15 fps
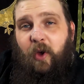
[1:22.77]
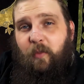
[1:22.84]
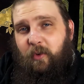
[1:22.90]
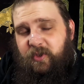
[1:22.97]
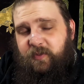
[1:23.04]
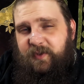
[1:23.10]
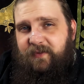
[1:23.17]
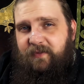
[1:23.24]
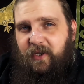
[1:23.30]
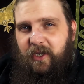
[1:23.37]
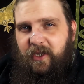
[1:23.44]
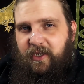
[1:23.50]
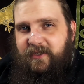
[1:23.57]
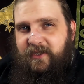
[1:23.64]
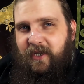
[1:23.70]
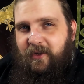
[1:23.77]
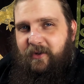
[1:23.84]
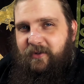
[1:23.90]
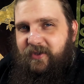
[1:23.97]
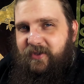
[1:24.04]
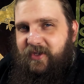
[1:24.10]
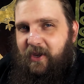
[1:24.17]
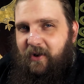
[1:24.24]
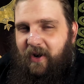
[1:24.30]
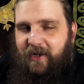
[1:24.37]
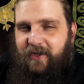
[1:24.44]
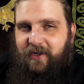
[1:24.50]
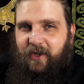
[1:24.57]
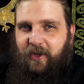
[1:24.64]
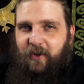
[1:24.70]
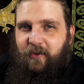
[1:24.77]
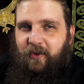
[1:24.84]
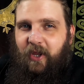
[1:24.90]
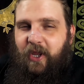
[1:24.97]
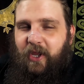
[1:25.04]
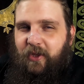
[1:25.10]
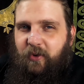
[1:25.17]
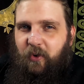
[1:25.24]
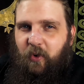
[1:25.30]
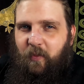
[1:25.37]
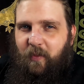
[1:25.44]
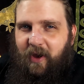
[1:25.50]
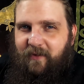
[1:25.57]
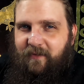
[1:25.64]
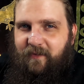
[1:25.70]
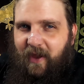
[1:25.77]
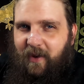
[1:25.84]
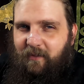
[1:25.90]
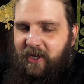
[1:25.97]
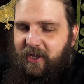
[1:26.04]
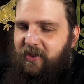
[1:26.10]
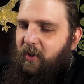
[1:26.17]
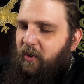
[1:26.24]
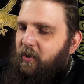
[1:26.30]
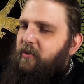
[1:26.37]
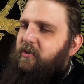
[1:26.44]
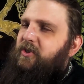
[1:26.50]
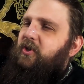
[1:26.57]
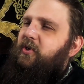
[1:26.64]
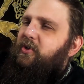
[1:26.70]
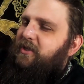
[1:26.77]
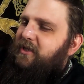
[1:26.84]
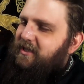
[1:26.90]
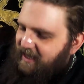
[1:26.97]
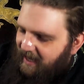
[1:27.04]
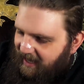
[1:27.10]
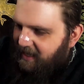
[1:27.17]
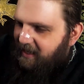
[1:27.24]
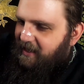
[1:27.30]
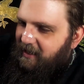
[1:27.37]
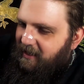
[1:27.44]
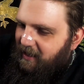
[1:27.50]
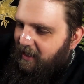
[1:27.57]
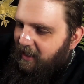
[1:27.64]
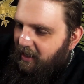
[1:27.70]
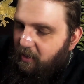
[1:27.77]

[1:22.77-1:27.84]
more specifically, tales as they are handed down through my family, though today,